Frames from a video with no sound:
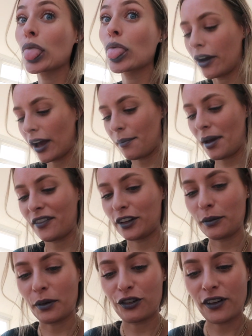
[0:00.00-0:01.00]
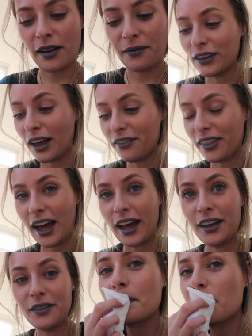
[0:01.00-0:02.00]
Okay, I'm having too much fun. Love
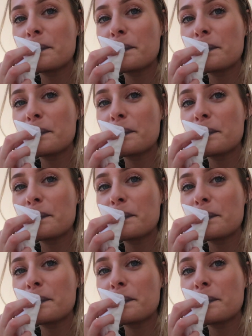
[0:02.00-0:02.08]
that.